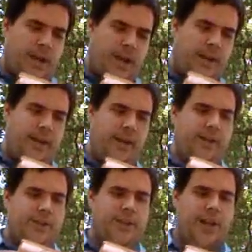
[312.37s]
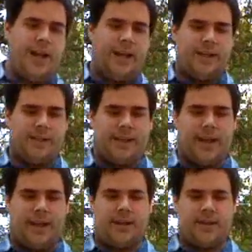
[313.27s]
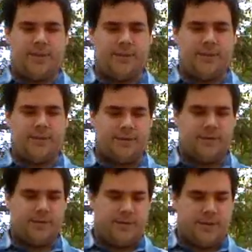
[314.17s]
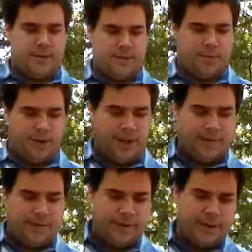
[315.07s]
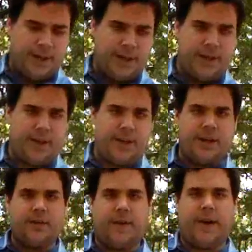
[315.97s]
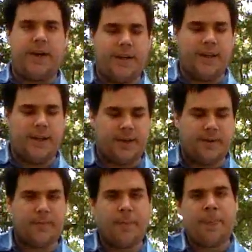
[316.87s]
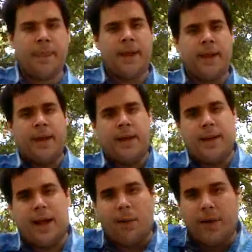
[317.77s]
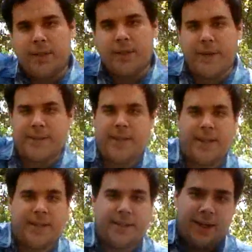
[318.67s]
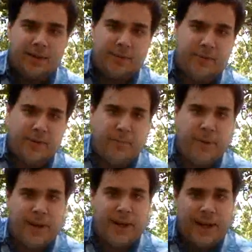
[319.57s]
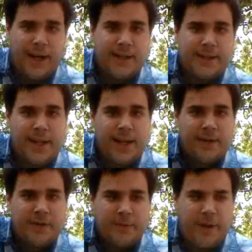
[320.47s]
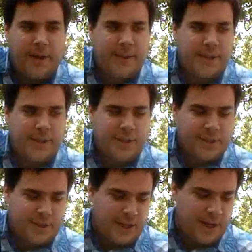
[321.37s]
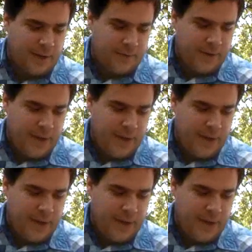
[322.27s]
and then you just slide it in the tank, plug everything in, and you're ready to go. Now I want to talk about testing them for a minute. A lot of times you might think to yourself,